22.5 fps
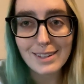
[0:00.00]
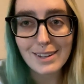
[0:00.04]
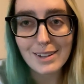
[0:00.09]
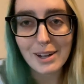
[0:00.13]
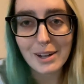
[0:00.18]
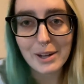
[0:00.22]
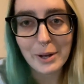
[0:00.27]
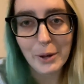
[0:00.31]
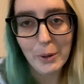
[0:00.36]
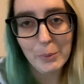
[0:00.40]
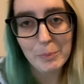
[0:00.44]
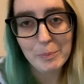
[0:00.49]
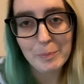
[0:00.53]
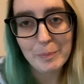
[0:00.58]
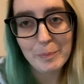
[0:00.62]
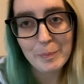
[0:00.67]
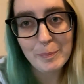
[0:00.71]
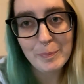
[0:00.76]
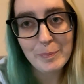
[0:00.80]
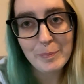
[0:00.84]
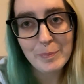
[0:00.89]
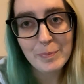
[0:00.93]
um,
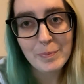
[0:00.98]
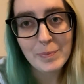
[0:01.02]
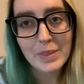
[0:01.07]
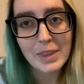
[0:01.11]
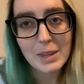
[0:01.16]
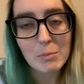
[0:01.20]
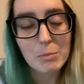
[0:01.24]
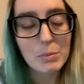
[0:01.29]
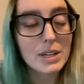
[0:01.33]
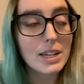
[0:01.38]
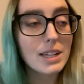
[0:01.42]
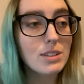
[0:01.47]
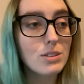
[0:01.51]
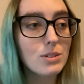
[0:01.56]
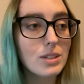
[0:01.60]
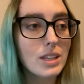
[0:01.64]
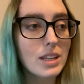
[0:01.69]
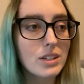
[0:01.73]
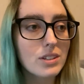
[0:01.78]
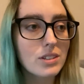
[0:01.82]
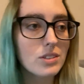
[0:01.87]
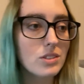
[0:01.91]
but I do
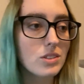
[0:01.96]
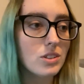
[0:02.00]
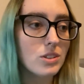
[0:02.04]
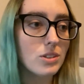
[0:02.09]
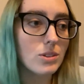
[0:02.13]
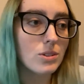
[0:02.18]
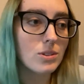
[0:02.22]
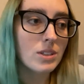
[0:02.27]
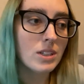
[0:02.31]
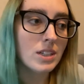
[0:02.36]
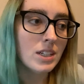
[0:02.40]
like her too.